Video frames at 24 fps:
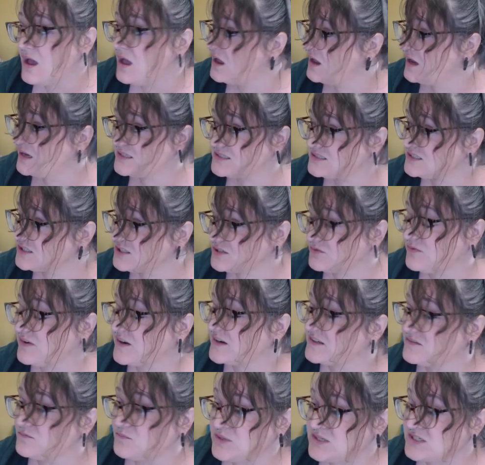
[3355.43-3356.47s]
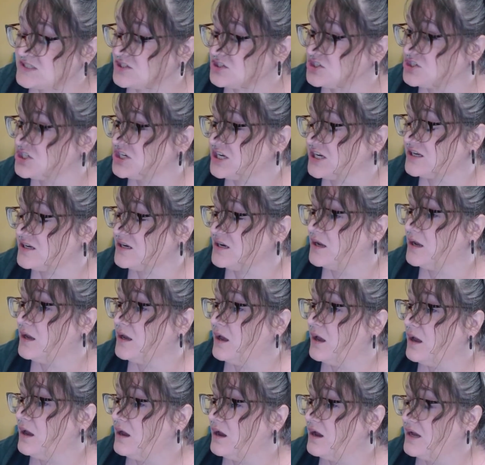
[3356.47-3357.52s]
It's such a fucking piece of shit.
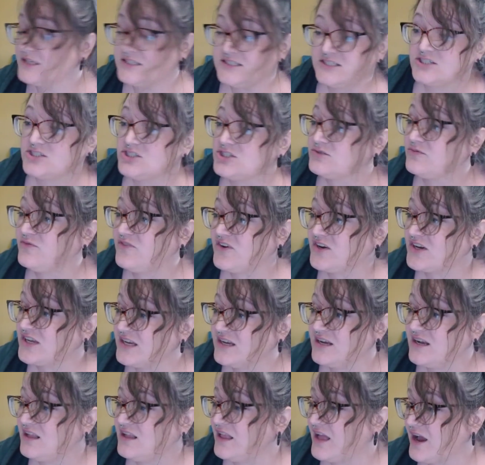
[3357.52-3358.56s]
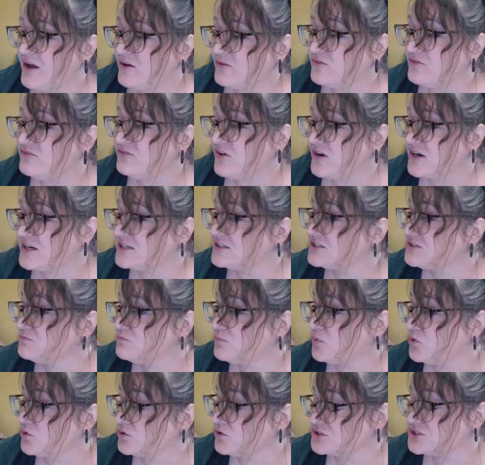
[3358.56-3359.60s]
It's such a fucking clown,
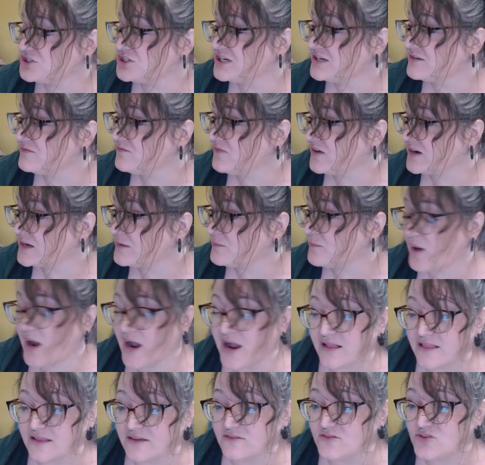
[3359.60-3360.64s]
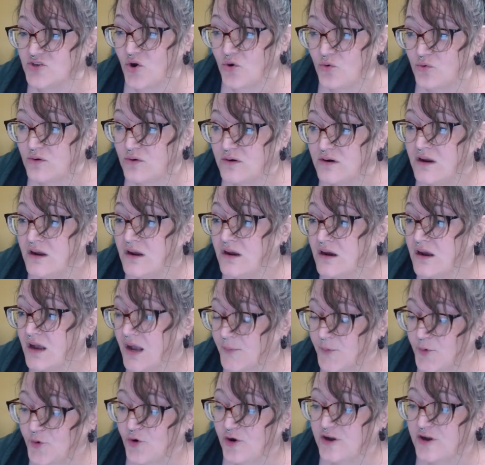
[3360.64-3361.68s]
fucking bullshit, fucking pile of. Don't
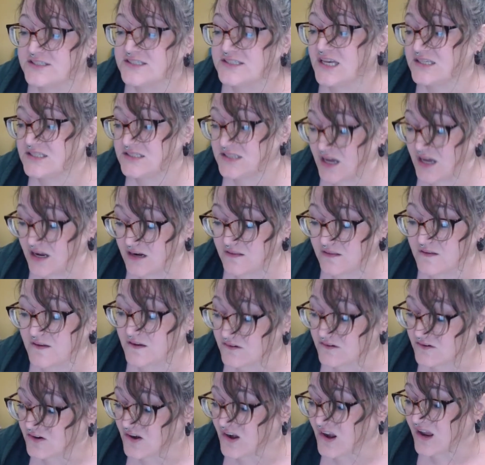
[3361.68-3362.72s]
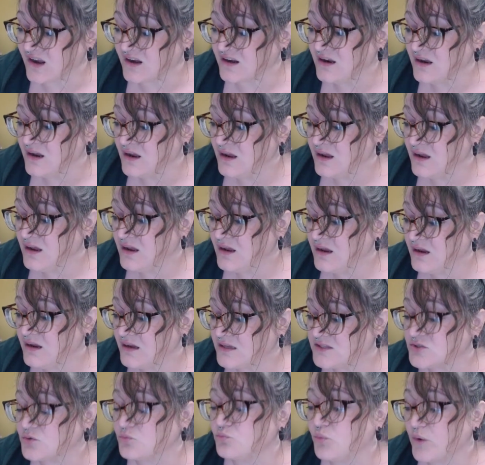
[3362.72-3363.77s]
come across that side of the internet. It's
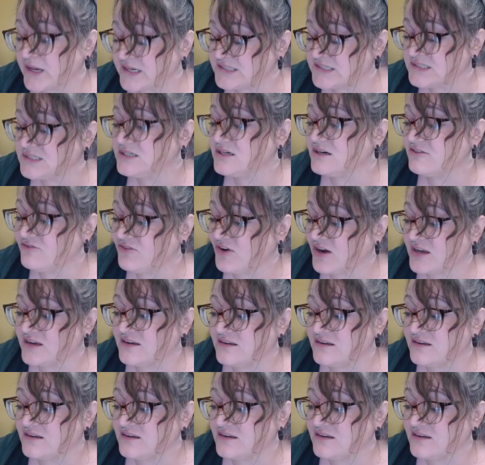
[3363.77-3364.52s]
a waste of your fucking